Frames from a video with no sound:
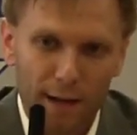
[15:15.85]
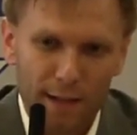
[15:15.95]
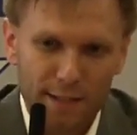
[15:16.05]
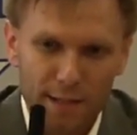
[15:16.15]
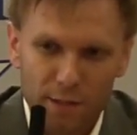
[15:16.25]

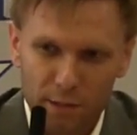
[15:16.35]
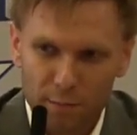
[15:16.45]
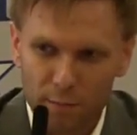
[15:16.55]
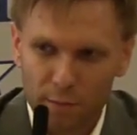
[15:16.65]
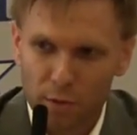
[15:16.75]

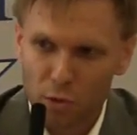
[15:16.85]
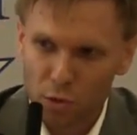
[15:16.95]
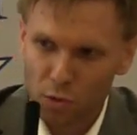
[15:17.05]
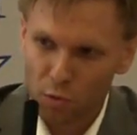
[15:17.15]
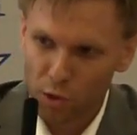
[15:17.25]
addendum
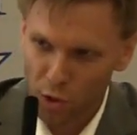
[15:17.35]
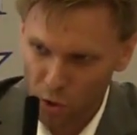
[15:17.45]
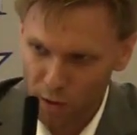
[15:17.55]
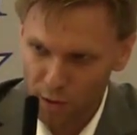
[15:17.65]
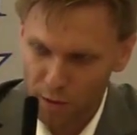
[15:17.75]
to the
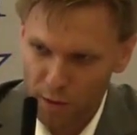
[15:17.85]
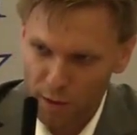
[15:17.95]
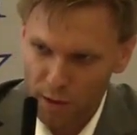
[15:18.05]
current